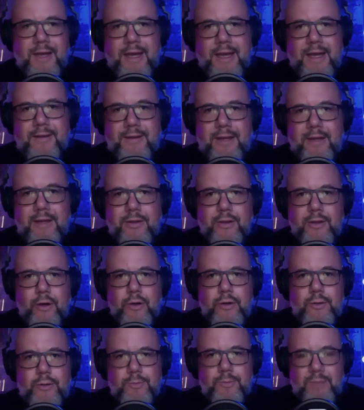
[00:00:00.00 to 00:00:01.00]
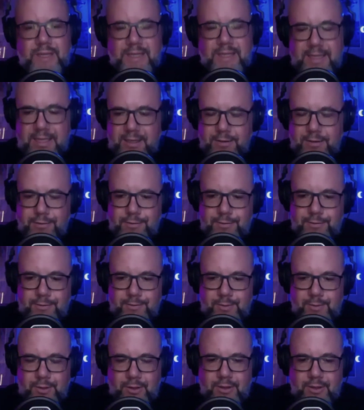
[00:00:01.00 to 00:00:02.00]
and they don't believe,
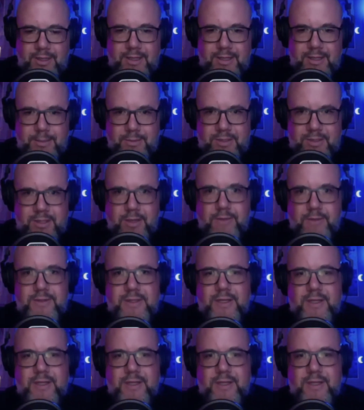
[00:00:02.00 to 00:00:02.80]
you know, in themselves,